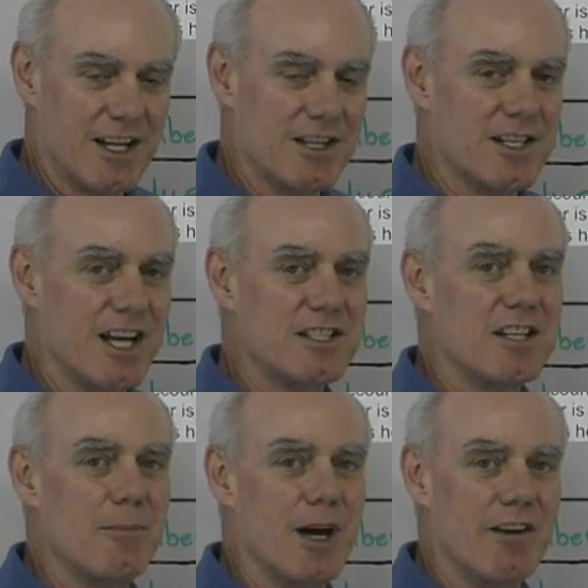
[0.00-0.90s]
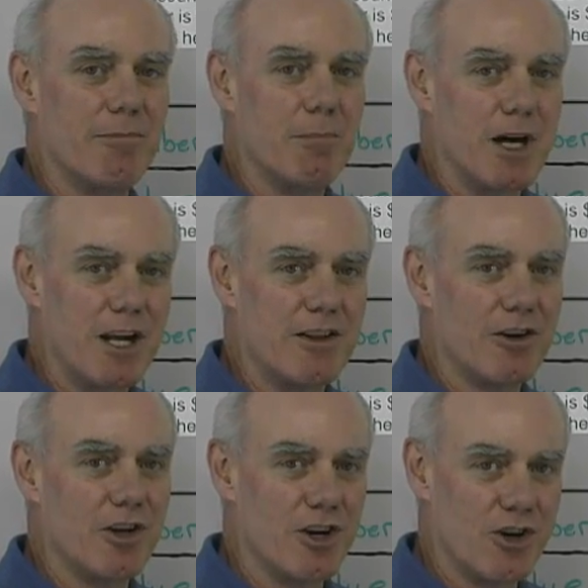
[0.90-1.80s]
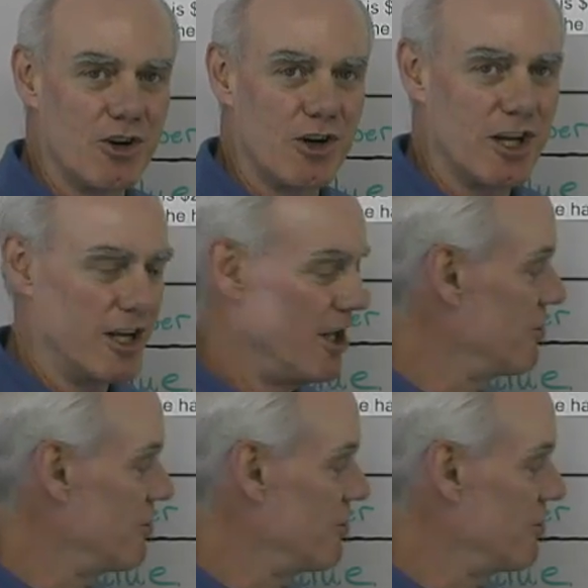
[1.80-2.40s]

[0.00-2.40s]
That is, that's the amount of money they're going to earn in